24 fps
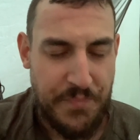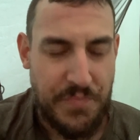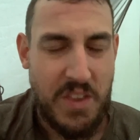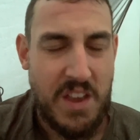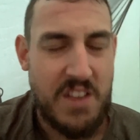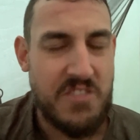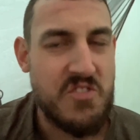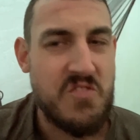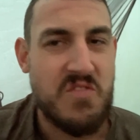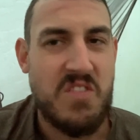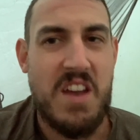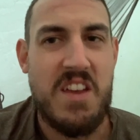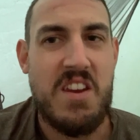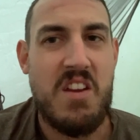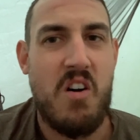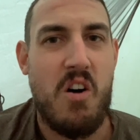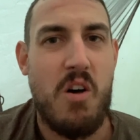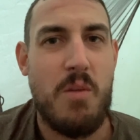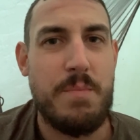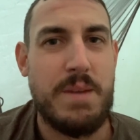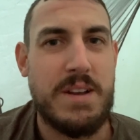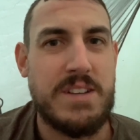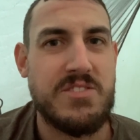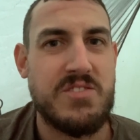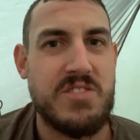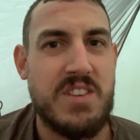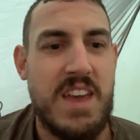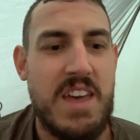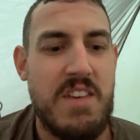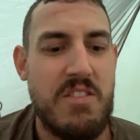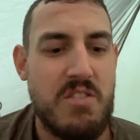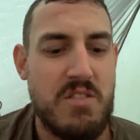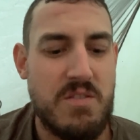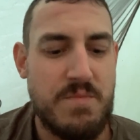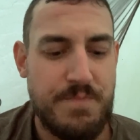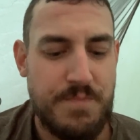It's just kind of all mixed
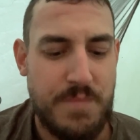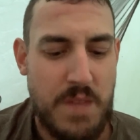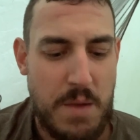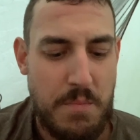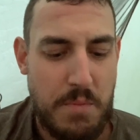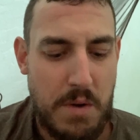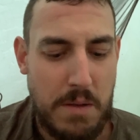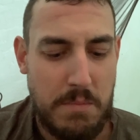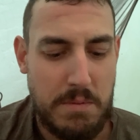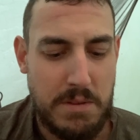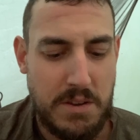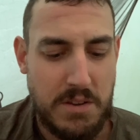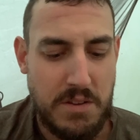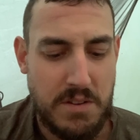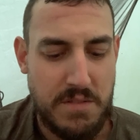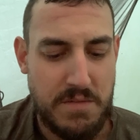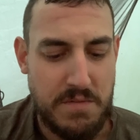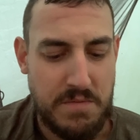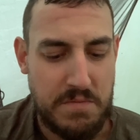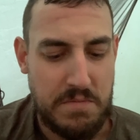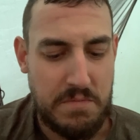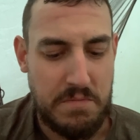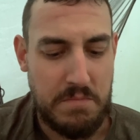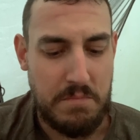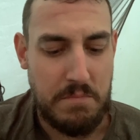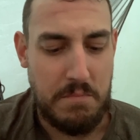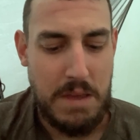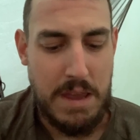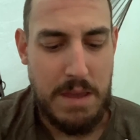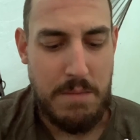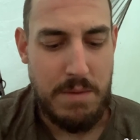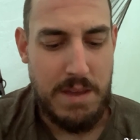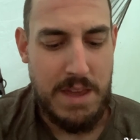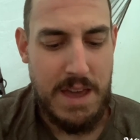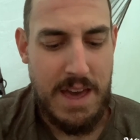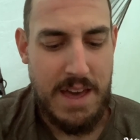together. I probably could have
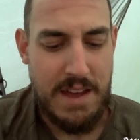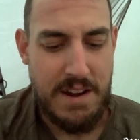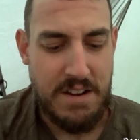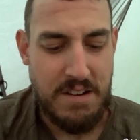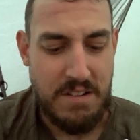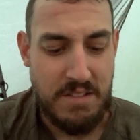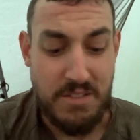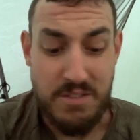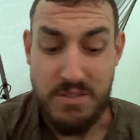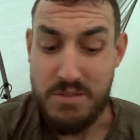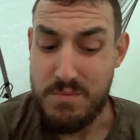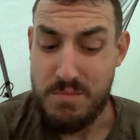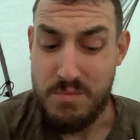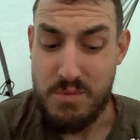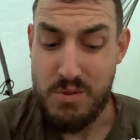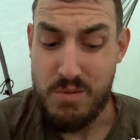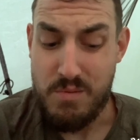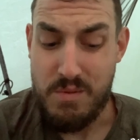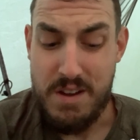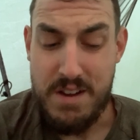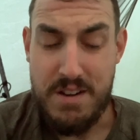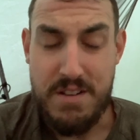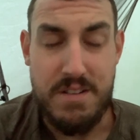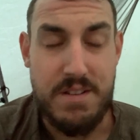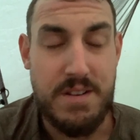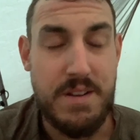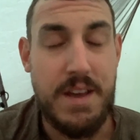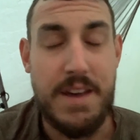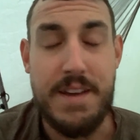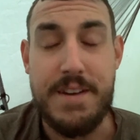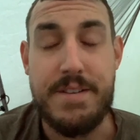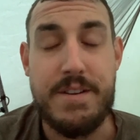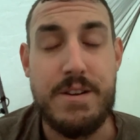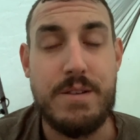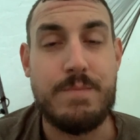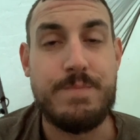maybe added a little more water. I
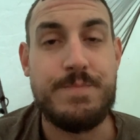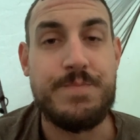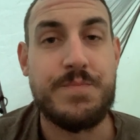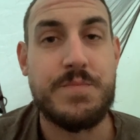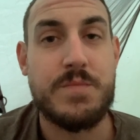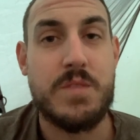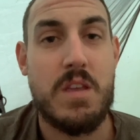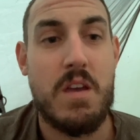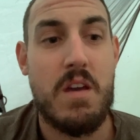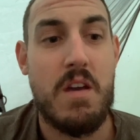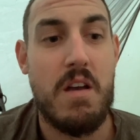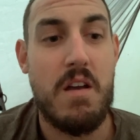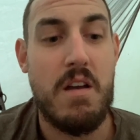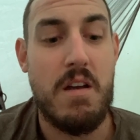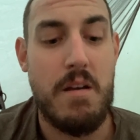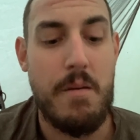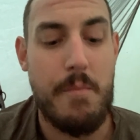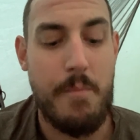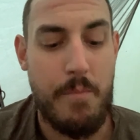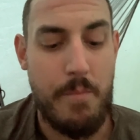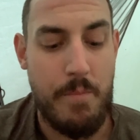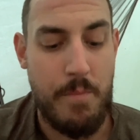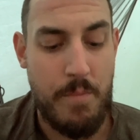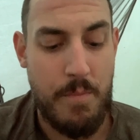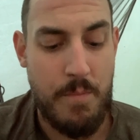don't know. Um,